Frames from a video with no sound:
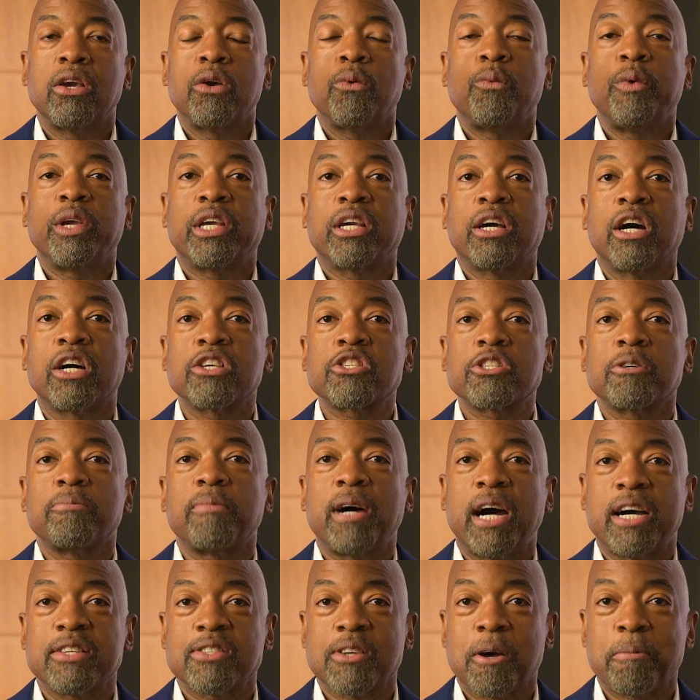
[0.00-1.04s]
We
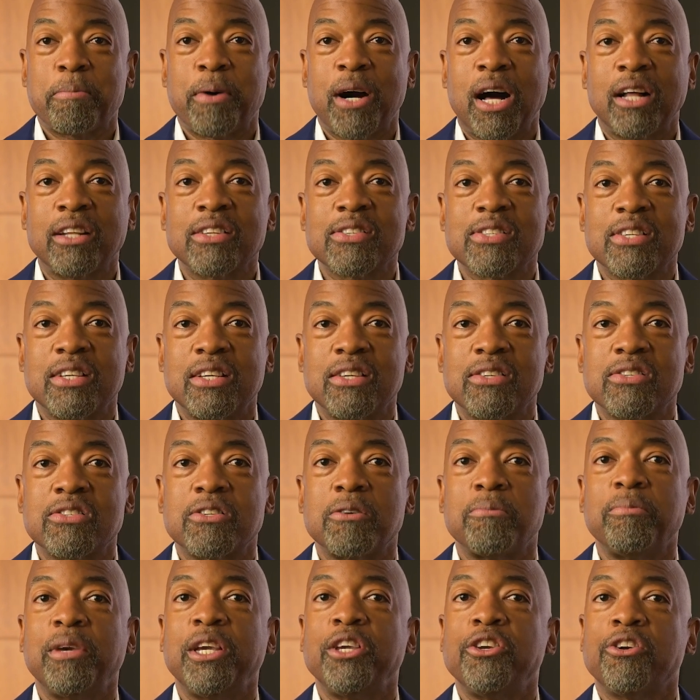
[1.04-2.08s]
customize our policies
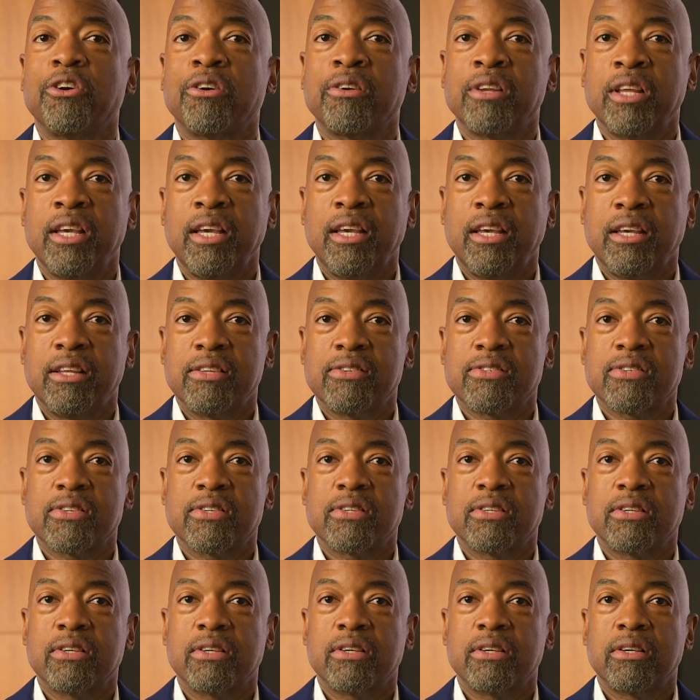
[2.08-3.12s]
to meet your needs.